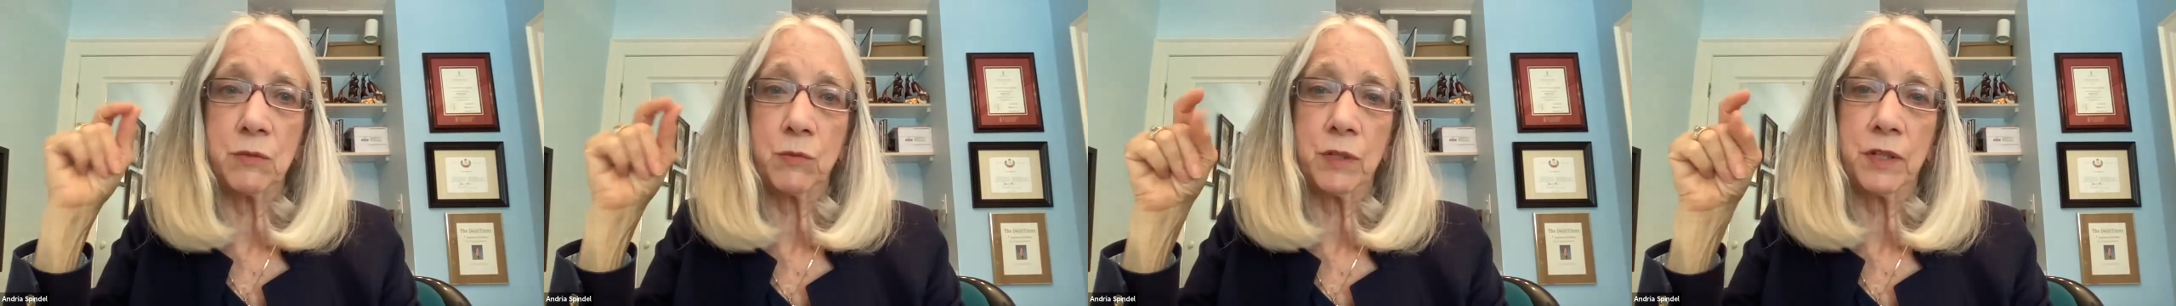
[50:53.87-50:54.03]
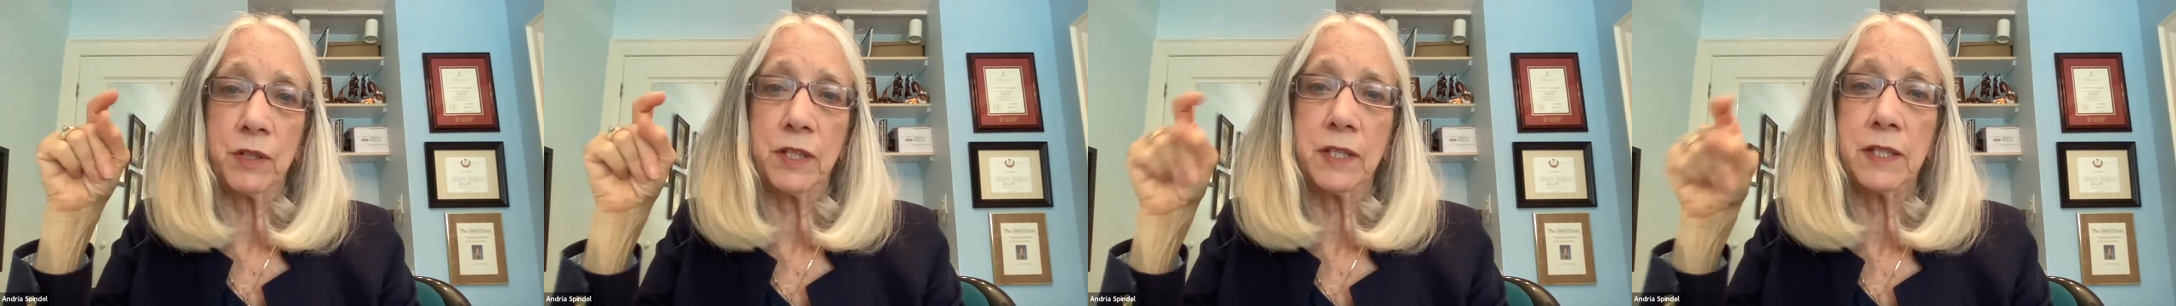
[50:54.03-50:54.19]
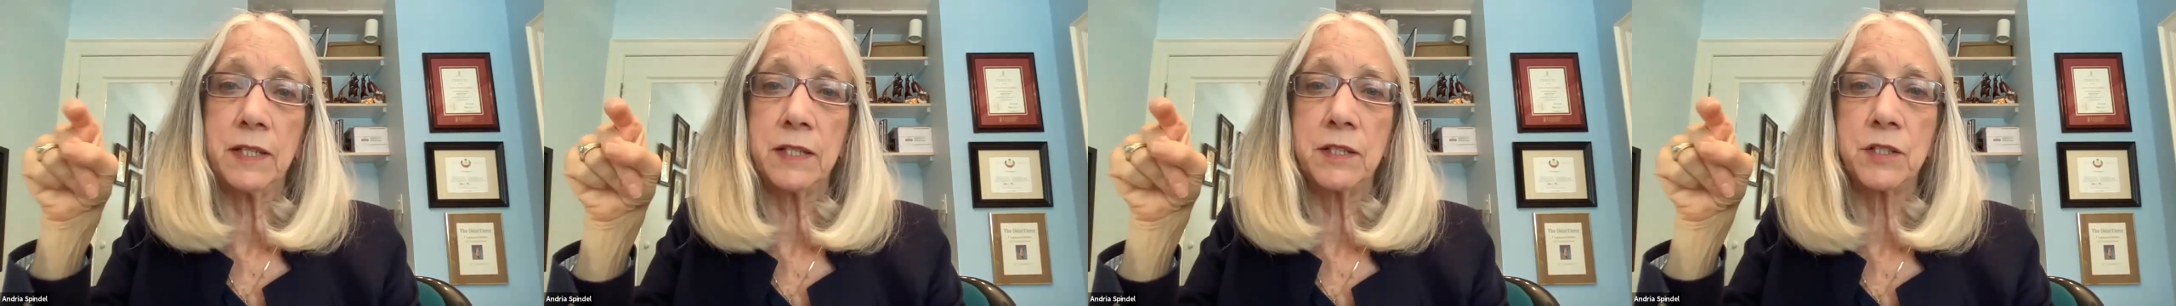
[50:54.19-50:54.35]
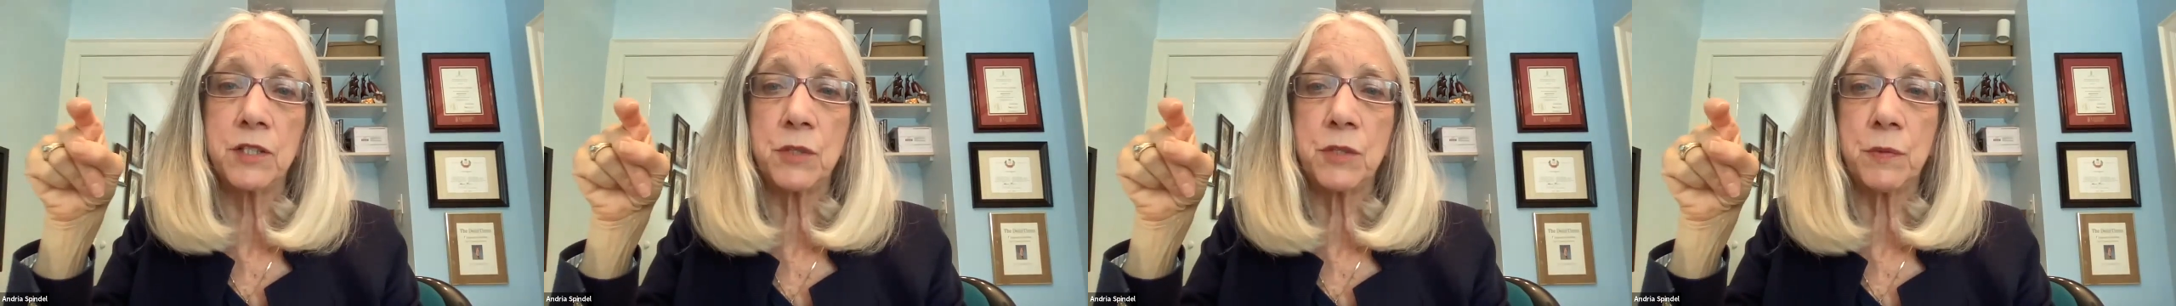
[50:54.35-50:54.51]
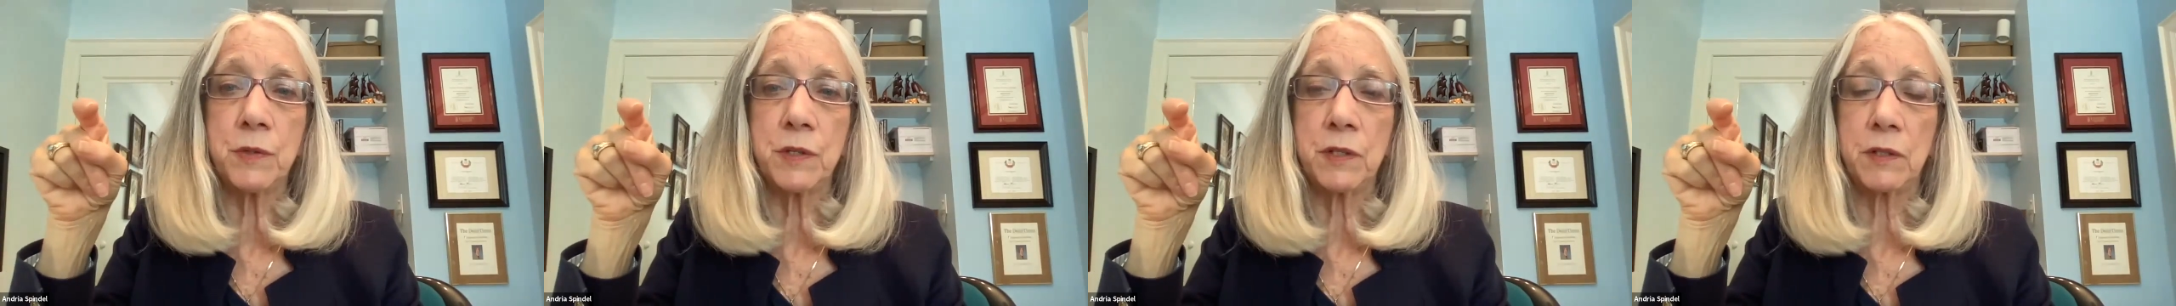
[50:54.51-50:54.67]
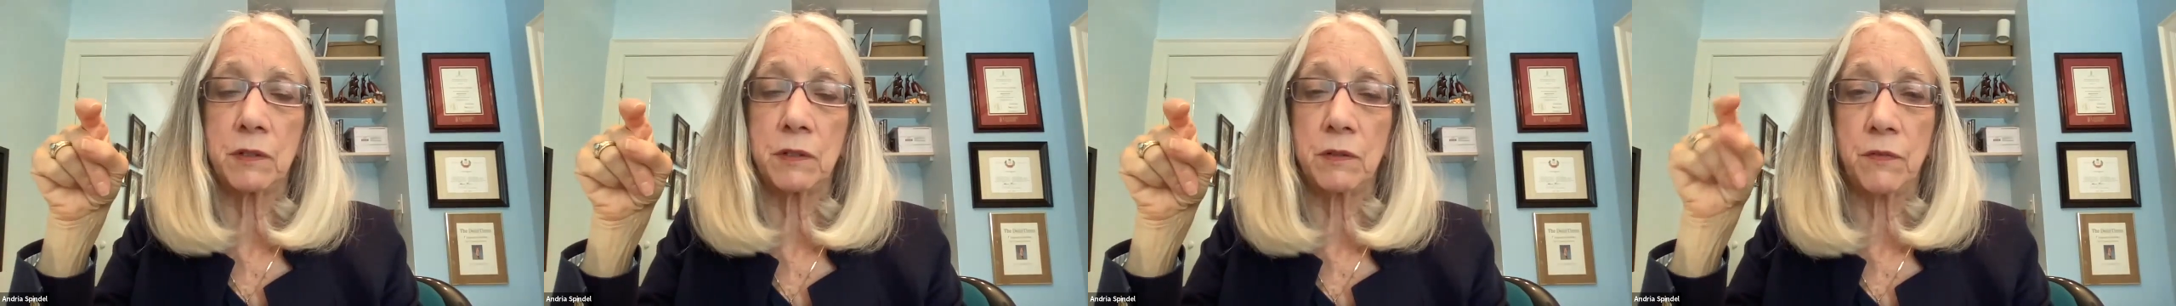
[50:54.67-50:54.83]
within
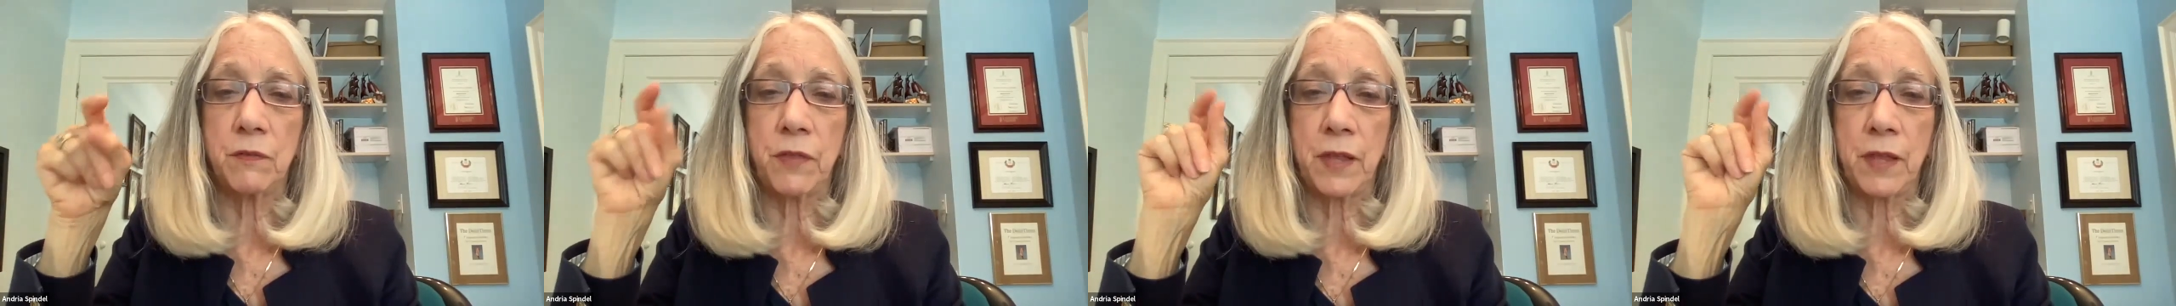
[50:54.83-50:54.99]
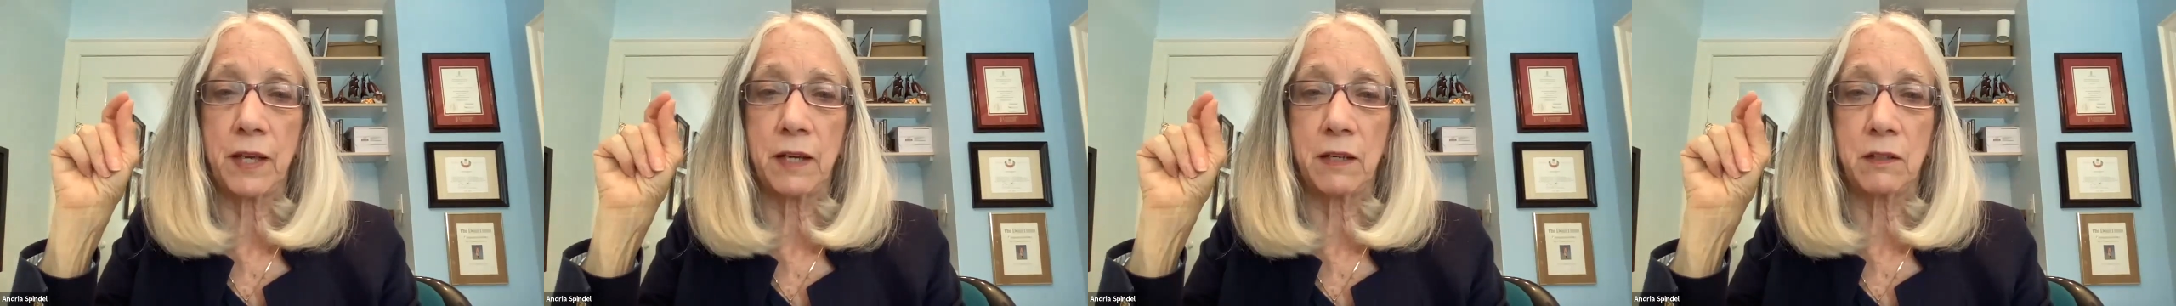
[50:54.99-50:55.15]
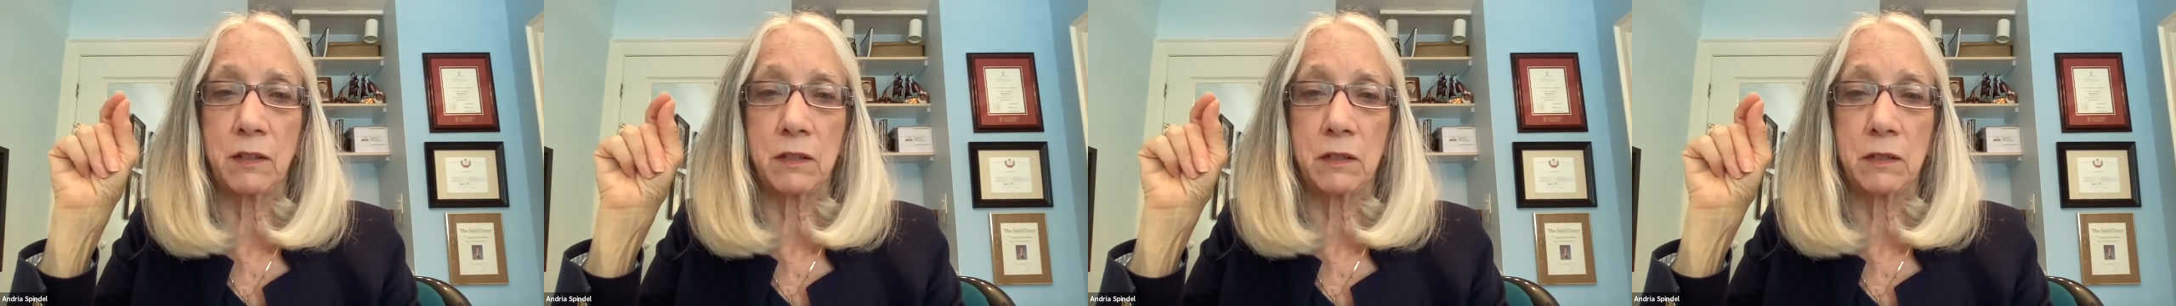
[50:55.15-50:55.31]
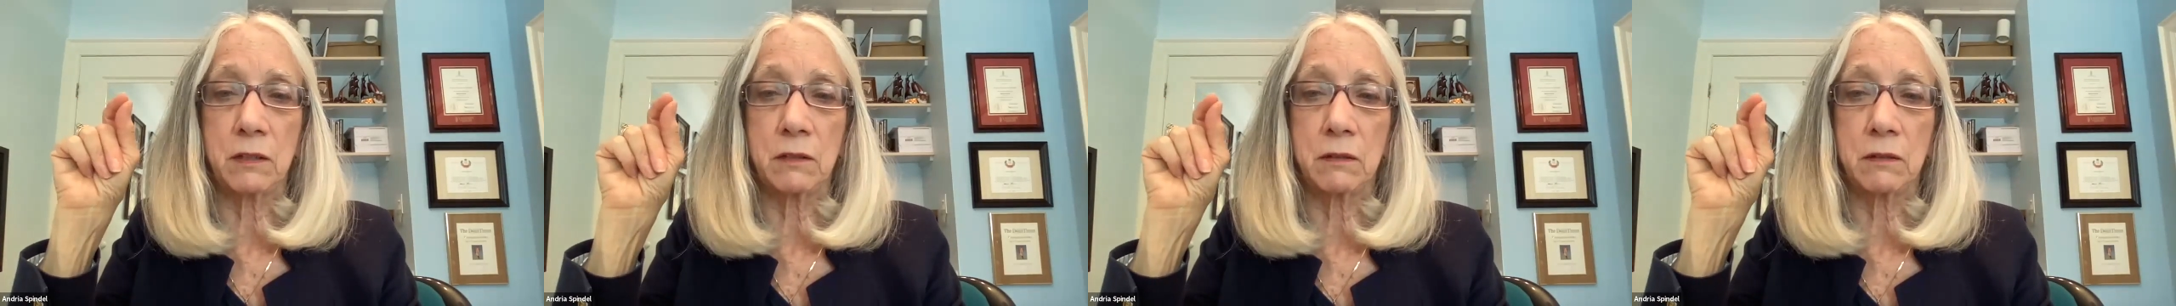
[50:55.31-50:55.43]
Israel that